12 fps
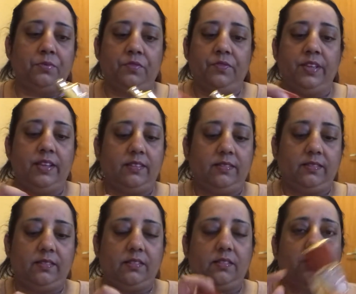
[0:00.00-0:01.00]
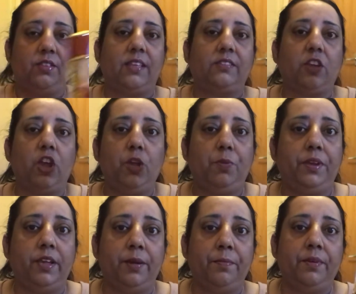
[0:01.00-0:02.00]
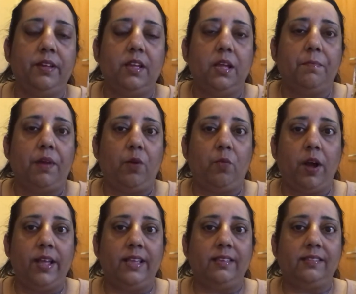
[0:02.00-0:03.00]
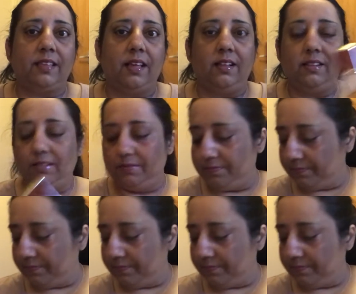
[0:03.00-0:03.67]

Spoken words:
of this. So that's Opium by YSL.